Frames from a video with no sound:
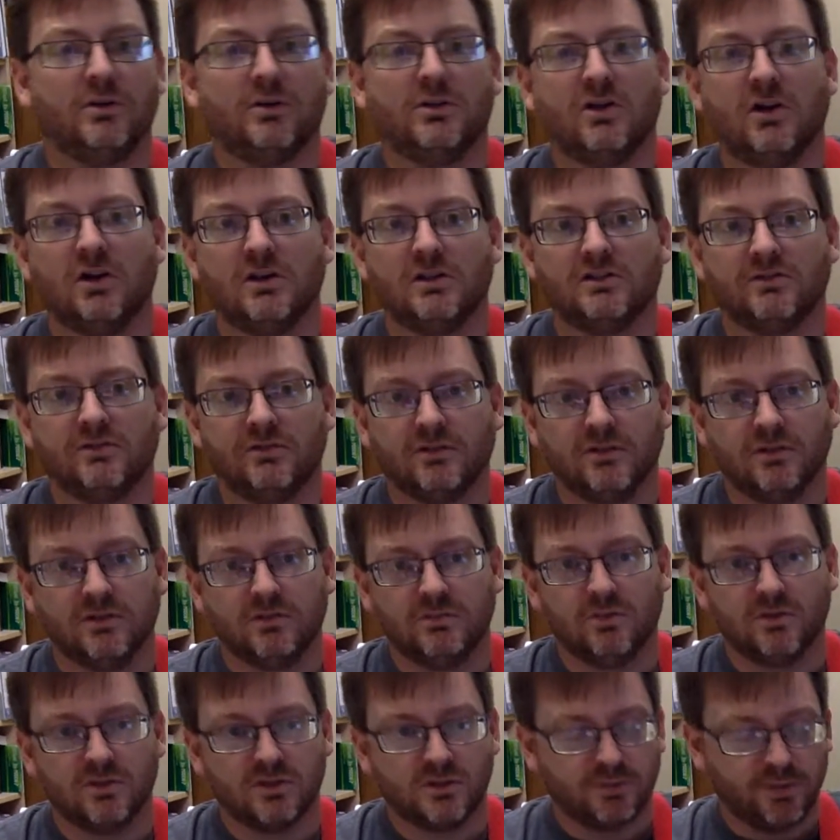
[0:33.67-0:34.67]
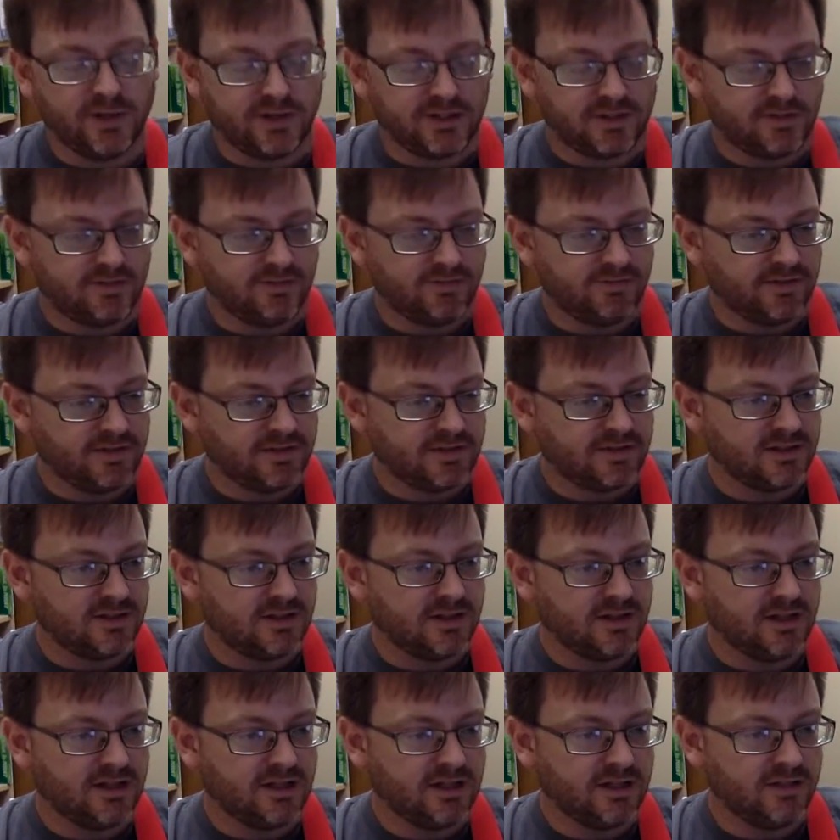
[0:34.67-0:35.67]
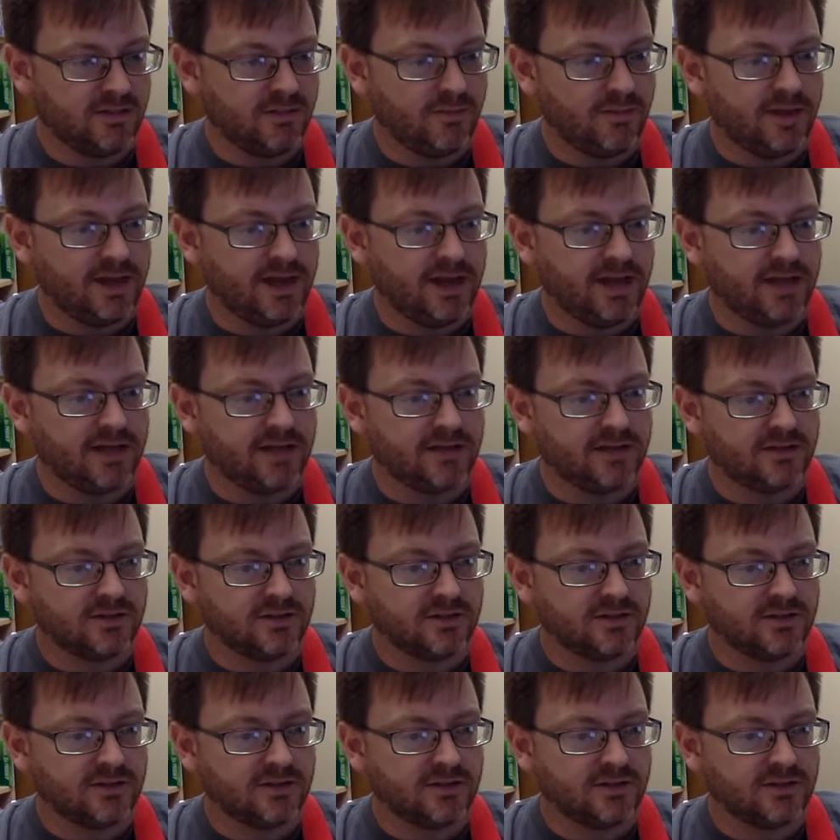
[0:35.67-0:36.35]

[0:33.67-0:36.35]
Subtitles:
calls for a little more specificity in the band,